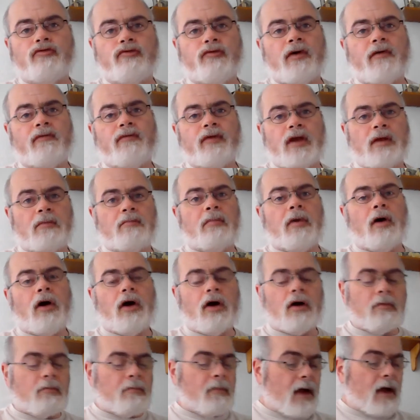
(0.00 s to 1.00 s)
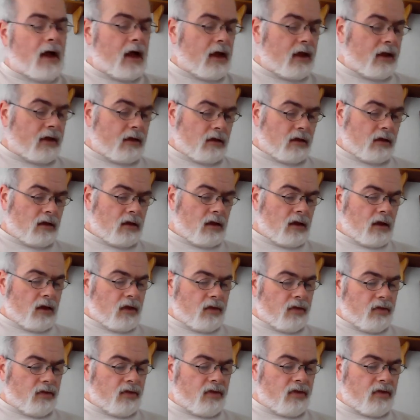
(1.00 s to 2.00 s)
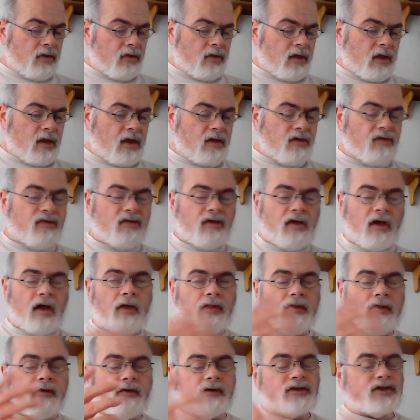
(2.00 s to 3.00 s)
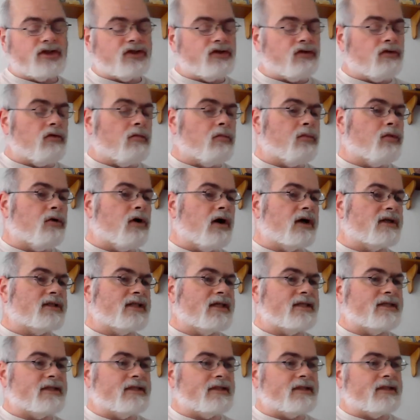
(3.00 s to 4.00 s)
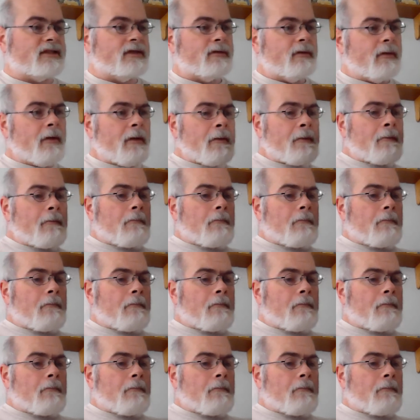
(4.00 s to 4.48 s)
driven in part by these other external processes.